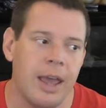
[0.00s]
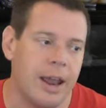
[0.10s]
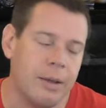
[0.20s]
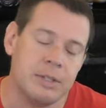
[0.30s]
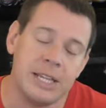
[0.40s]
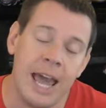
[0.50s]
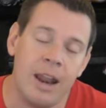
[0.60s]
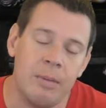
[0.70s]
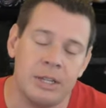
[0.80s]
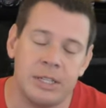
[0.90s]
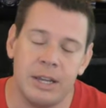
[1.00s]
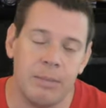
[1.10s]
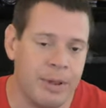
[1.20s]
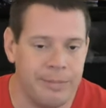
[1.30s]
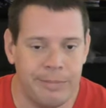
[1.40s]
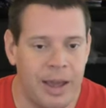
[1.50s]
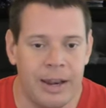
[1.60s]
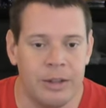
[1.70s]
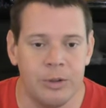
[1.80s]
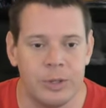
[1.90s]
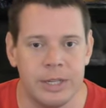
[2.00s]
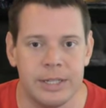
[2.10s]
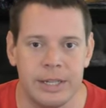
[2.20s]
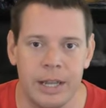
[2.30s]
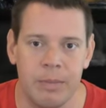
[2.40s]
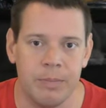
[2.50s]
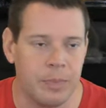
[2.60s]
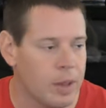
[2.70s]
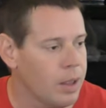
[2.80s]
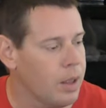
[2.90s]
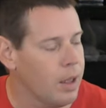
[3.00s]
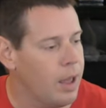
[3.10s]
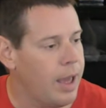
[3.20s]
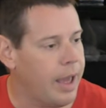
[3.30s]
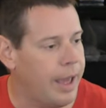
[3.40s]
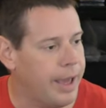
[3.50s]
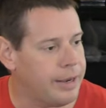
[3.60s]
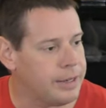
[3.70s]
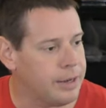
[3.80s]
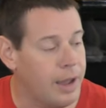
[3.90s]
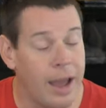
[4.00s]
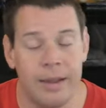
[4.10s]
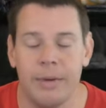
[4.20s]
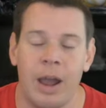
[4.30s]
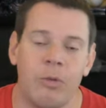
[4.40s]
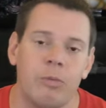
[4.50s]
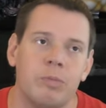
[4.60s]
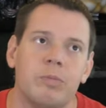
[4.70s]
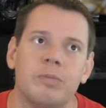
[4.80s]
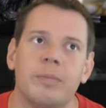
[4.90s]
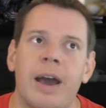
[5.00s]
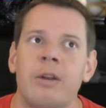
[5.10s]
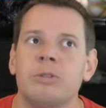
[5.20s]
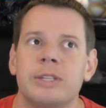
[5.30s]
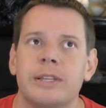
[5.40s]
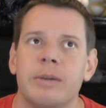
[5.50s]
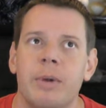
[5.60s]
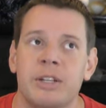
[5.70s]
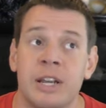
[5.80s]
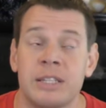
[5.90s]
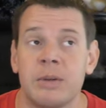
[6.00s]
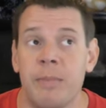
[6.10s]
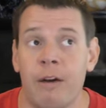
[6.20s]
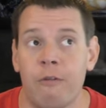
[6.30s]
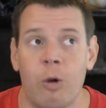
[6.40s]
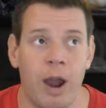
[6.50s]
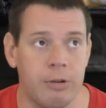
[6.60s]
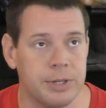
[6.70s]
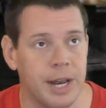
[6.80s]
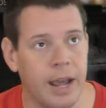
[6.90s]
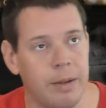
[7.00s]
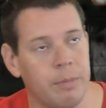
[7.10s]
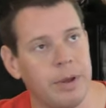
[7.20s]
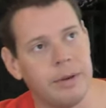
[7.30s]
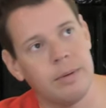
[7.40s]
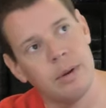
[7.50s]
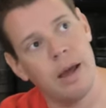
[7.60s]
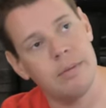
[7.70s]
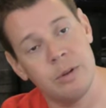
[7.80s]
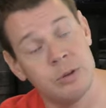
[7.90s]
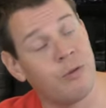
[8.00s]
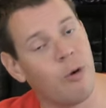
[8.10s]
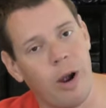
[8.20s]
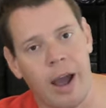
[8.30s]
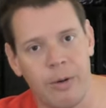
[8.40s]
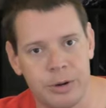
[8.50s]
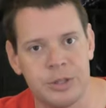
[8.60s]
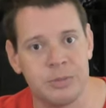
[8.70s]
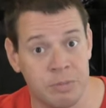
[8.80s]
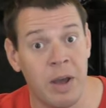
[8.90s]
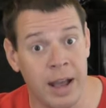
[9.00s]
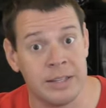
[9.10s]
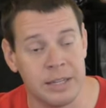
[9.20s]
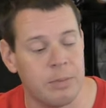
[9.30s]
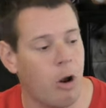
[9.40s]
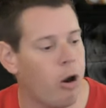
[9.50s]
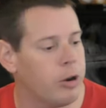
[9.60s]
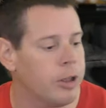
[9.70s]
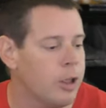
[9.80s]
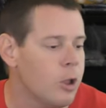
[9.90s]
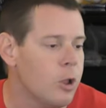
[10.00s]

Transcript: and I was sad I missed it, but I didn't lose any sleep. And I don't sleep much. I sleep about 4 hours a night, but those 4 hours, I sleep hard.